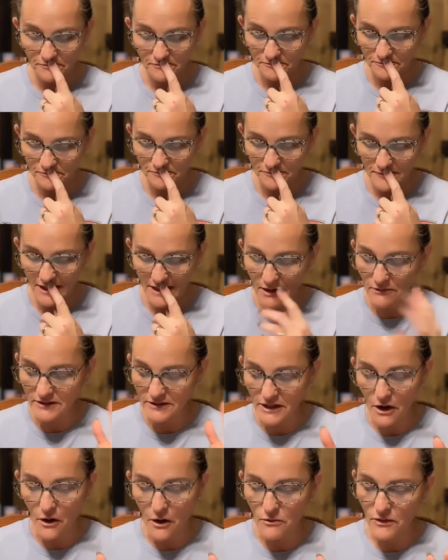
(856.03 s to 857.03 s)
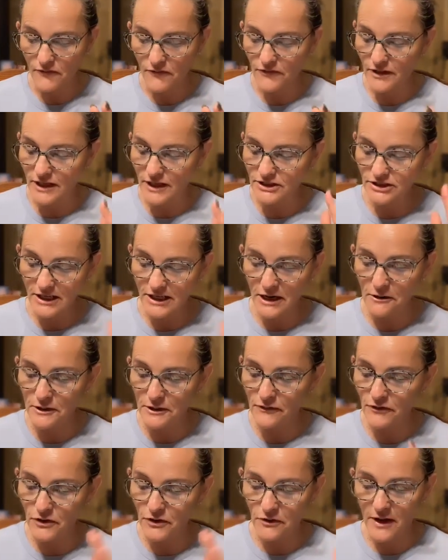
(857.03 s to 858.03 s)
Mmm, that was a whole revelation.
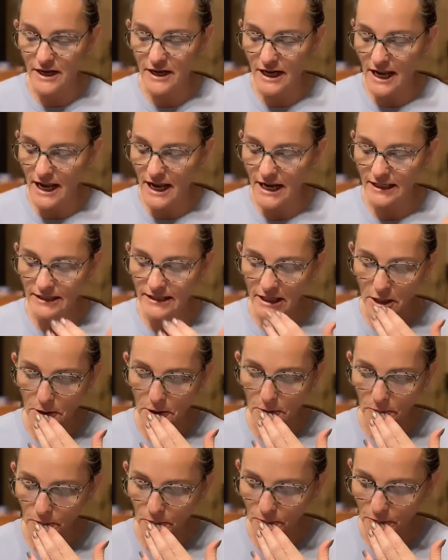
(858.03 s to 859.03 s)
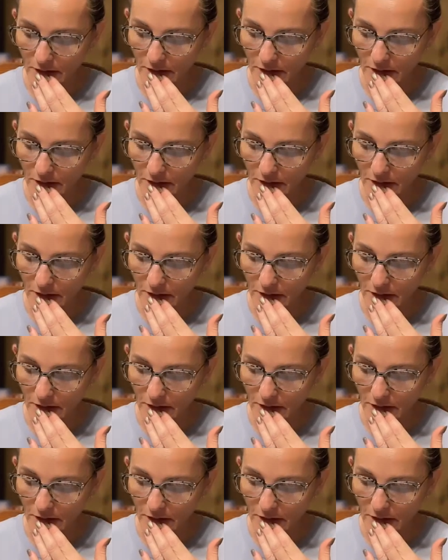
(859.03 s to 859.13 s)
I don't even know how to act now.